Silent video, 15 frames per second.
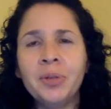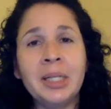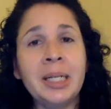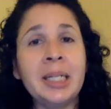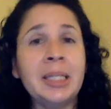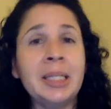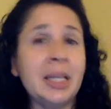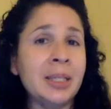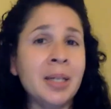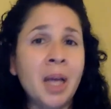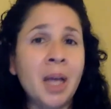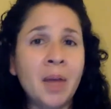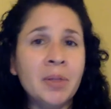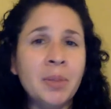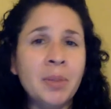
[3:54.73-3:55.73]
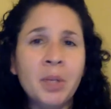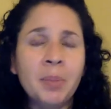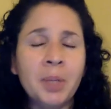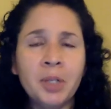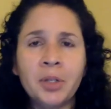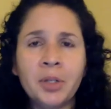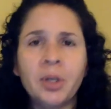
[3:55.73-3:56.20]
Again, it doesn't have to be a
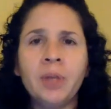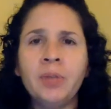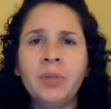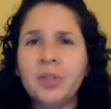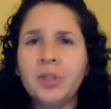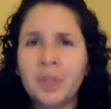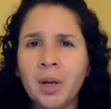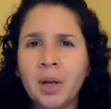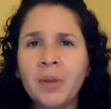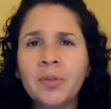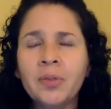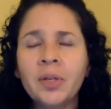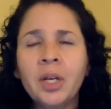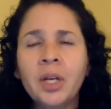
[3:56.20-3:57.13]
picture of yourself.